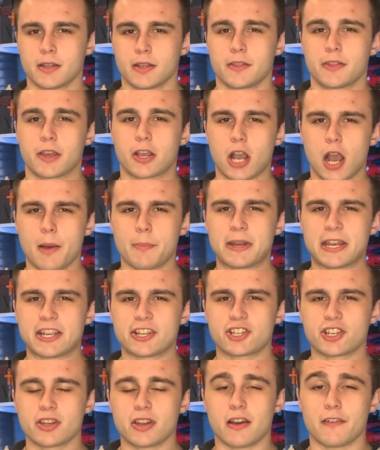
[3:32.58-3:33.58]
The
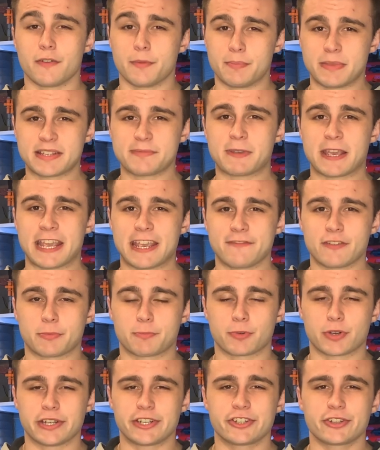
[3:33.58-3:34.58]
combination of a misbehaving
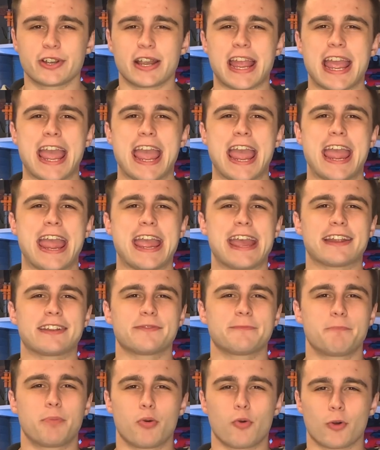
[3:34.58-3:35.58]
printer
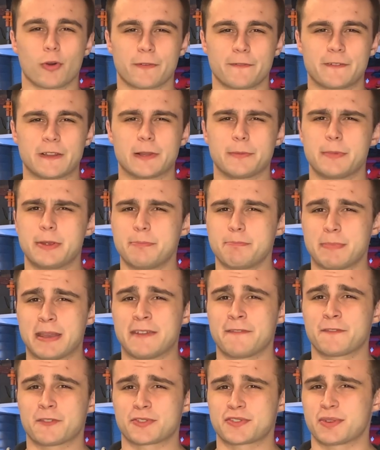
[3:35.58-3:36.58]
and poor filament
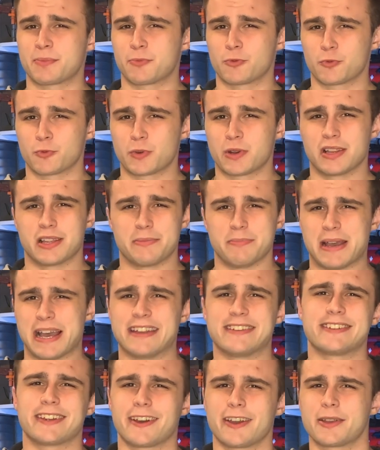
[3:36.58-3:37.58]
made for some really
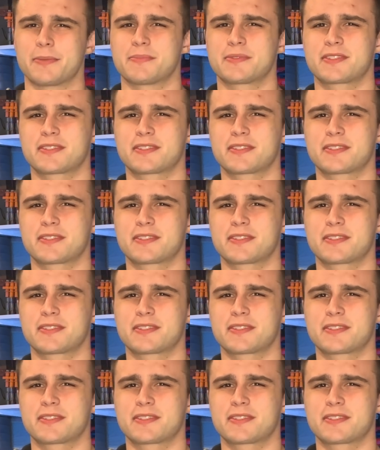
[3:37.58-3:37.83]
bad times.